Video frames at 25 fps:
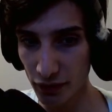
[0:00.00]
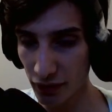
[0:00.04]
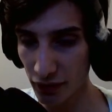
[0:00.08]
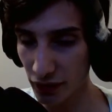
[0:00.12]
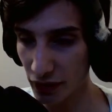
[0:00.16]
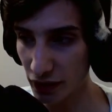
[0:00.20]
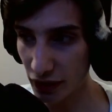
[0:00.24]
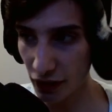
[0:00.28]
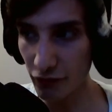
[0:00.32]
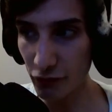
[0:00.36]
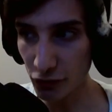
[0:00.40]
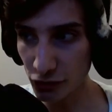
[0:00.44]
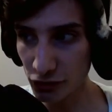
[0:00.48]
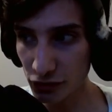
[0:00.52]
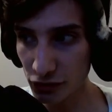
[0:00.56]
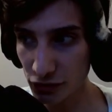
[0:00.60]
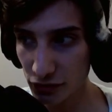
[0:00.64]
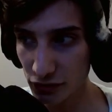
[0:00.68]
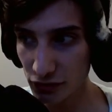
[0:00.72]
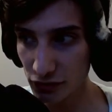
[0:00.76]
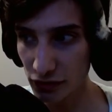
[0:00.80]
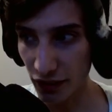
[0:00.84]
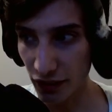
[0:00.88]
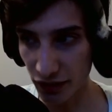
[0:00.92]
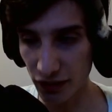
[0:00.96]
Give us
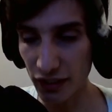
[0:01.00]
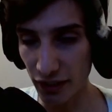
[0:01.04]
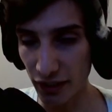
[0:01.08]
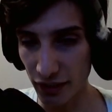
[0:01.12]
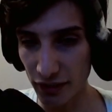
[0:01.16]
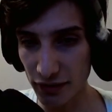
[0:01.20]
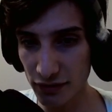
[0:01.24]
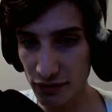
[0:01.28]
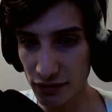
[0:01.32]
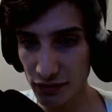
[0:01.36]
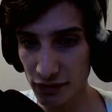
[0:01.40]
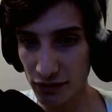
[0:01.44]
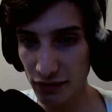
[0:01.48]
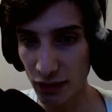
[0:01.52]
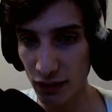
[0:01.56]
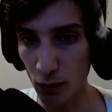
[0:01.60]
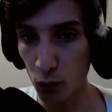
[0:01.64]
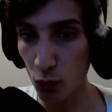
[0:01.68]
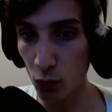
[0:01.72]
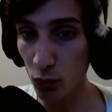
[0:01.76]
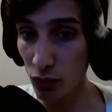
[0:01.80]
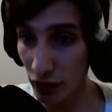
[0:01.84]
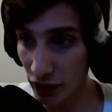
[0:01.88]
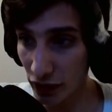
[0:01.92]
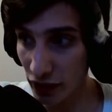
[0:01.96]
the things that
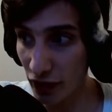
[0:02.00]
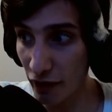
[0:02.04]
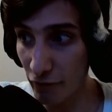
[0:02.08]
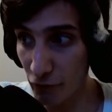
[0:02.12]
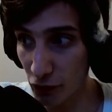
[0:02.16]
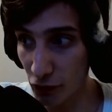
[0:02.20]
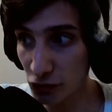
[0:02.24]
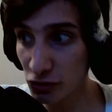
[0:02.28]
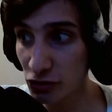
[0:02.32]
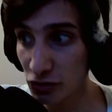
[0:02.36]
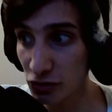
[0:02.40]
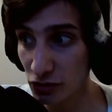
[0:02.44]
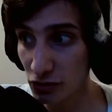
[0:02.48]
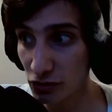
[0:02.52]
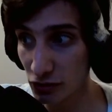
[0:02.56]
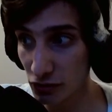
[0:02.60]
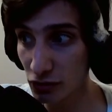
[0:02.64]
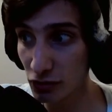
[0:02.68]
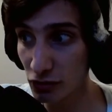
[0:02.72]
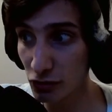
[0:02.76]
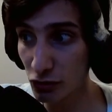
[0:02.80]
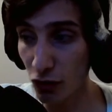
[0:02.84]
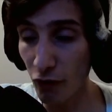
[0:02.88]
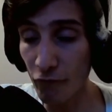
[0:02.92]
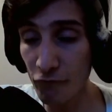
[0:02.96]
will give us
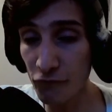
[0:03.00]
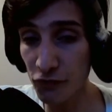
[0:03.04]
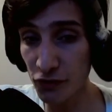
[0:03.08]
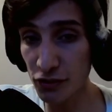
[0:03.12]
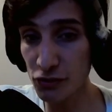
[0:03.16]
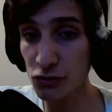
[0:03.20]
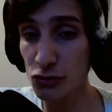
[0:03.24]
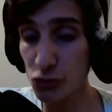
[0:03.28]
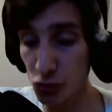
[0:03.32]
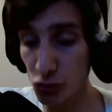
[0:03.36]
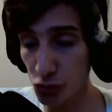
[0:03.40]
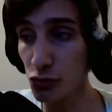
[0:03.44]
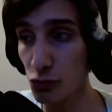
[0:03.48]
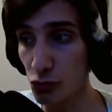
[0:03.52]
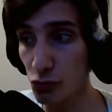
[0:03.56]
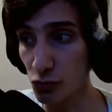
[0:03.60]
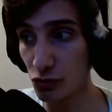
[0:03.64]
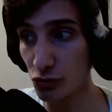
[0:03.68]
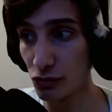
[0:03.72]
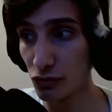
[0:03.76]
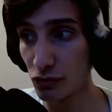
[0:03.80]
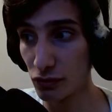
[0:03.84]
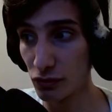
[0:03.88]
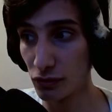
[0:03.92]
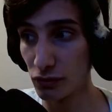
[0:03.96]
confidence to you,
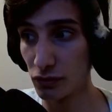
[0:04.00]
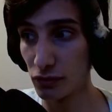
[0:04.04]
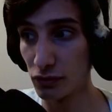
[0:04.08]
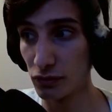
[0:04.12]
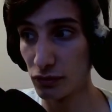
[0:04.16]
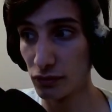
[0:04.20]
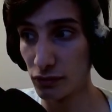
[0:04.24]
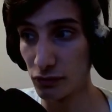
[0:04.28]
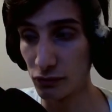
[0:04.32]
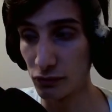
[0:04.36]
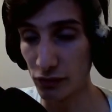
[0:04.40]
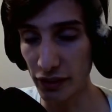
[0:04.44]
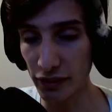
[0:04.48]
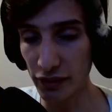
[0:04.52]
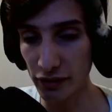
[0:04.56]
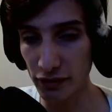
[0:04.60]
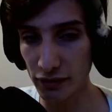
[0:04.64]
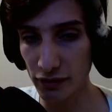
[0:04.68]
right?